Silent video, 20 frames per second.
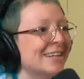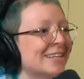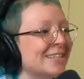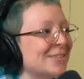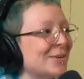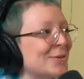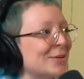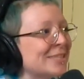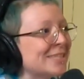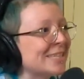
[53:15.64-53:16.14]

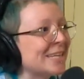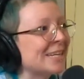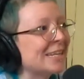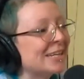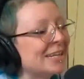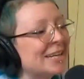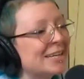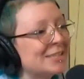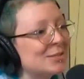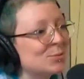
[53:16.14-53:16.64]
So it's like,
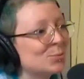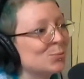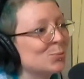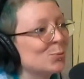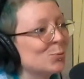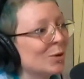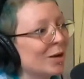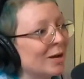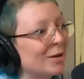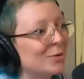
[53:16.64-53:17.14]
it's
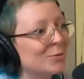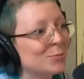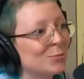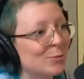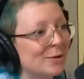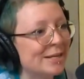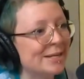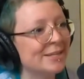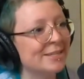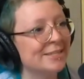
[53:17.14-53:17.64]
kind of
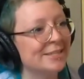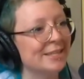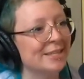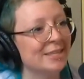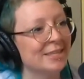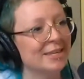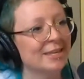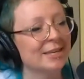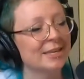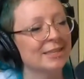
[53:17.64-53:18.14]
weird to
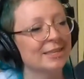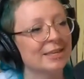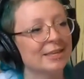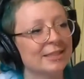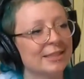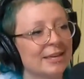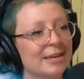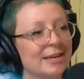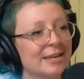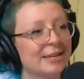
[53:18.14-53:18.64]
think that
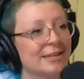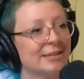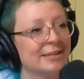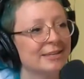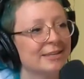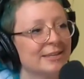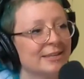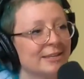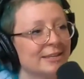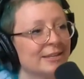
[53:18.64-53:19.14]
like,
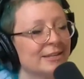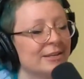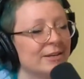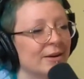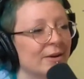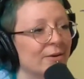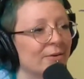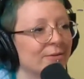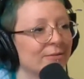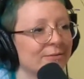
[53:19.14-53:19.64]
you
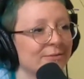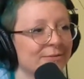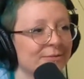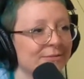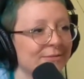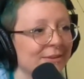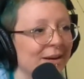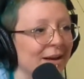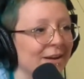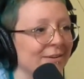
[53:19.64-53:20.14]
know,
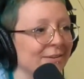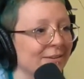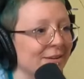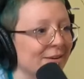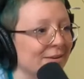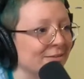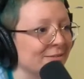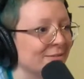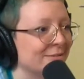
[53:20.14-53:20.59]
I don't know,